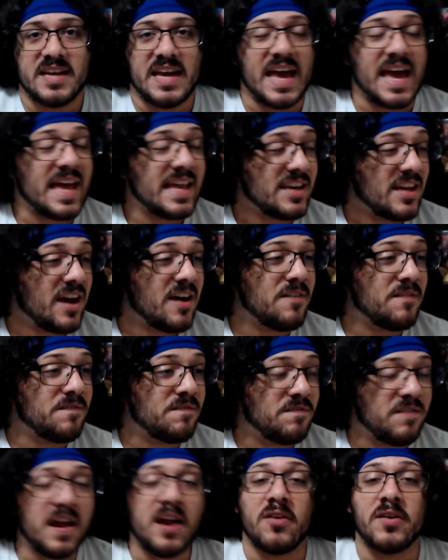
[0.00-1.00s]
And a
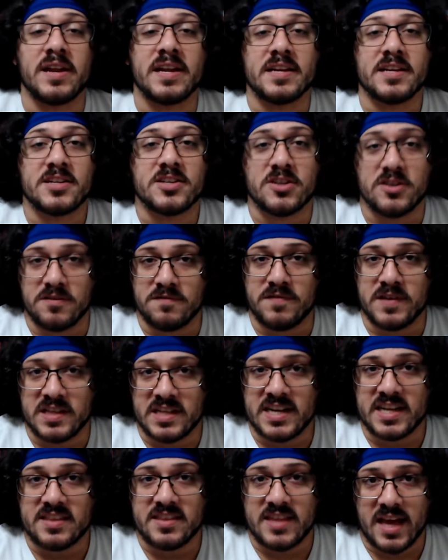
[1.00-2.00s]
very good villain
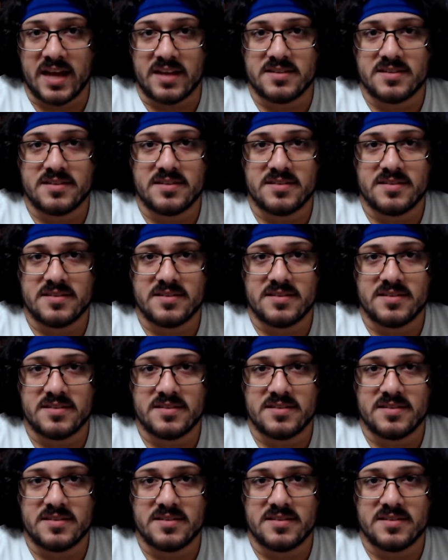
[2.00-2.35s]
at that.